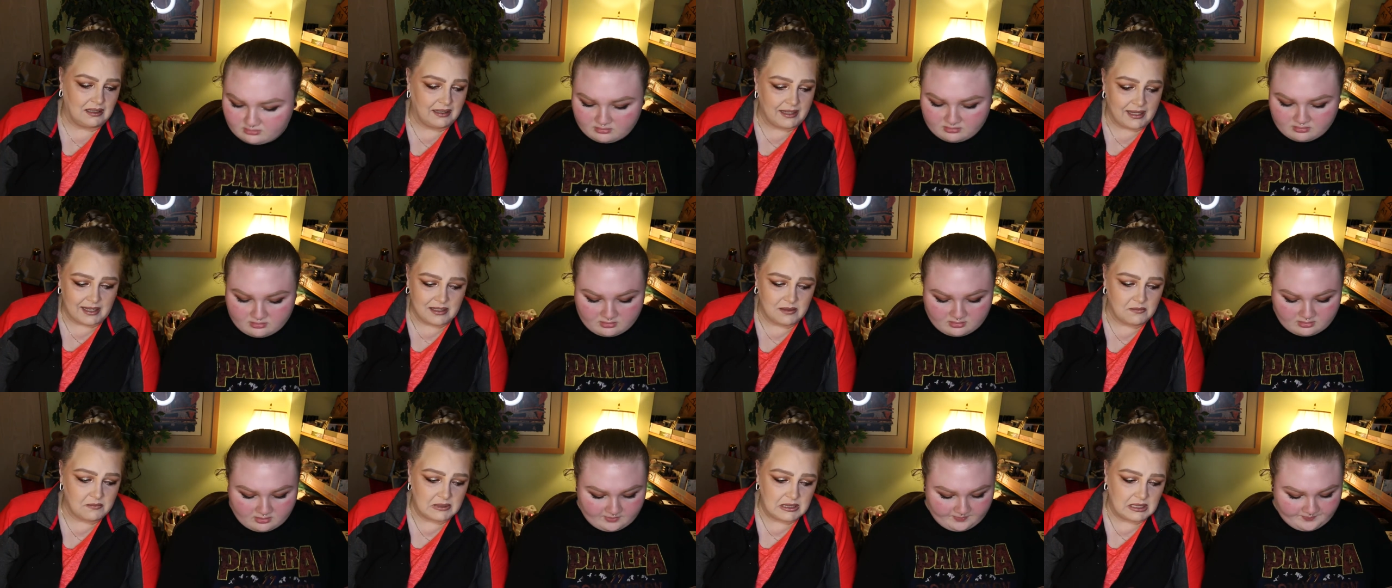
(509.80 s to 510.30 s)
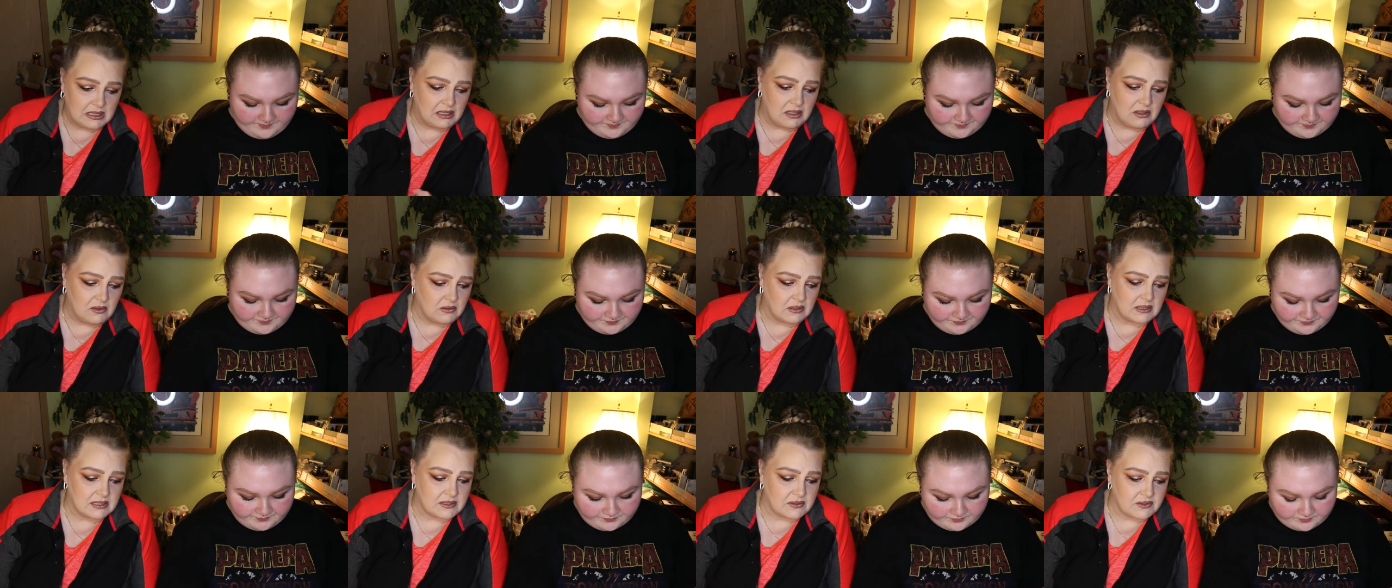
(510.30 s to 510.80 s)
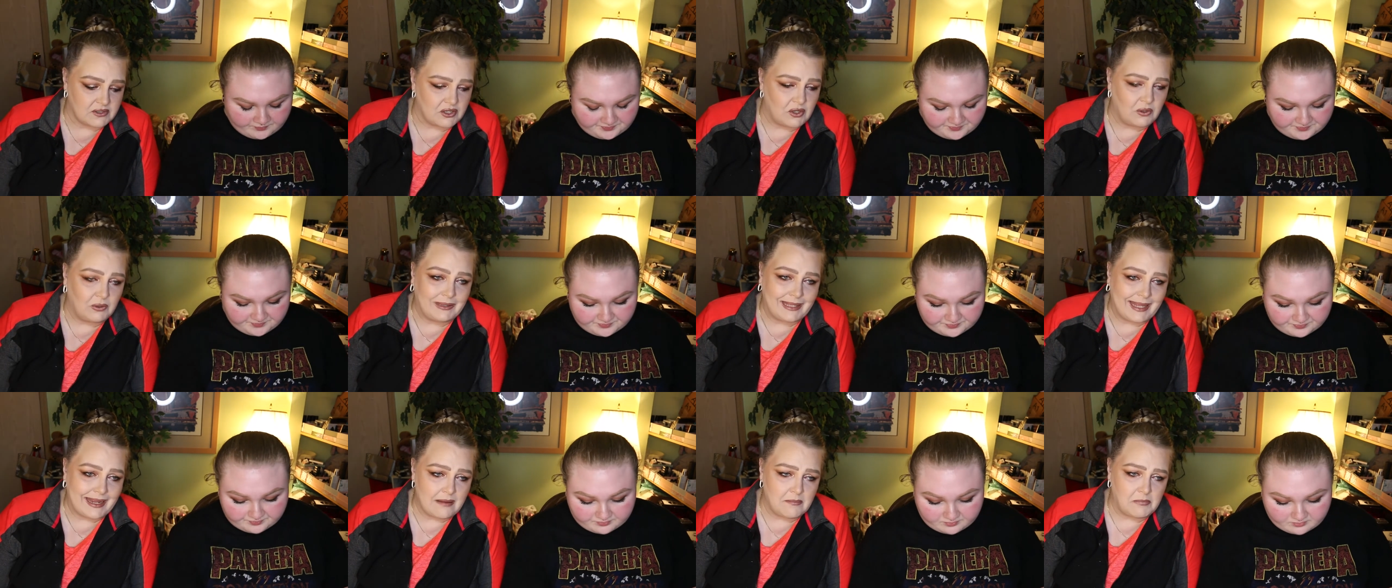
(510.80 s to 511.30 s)
Speaker 1: Yeah, you wouldn't know because there's no
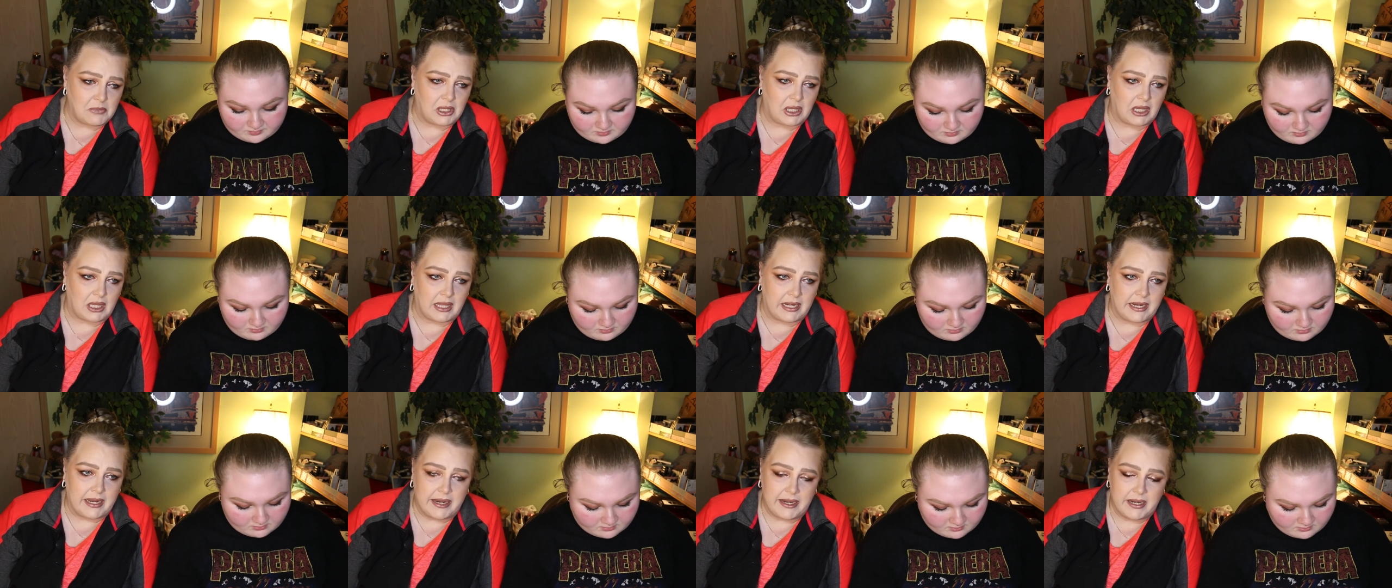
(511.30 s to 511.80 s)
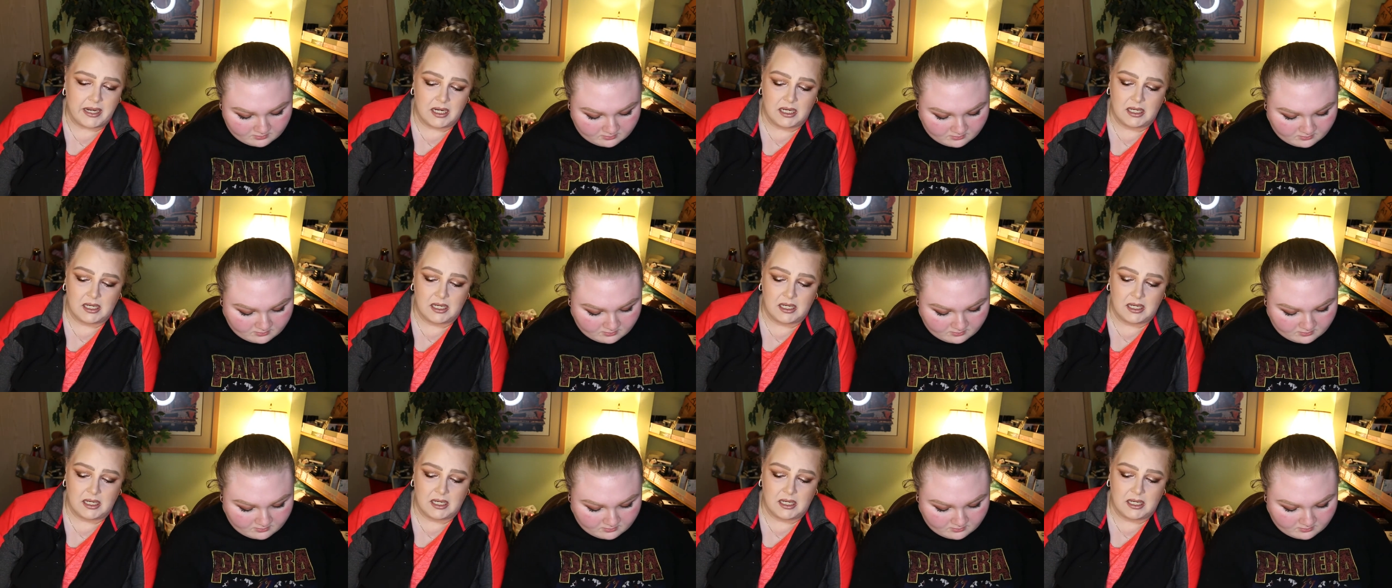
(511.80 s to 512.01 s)
label on it.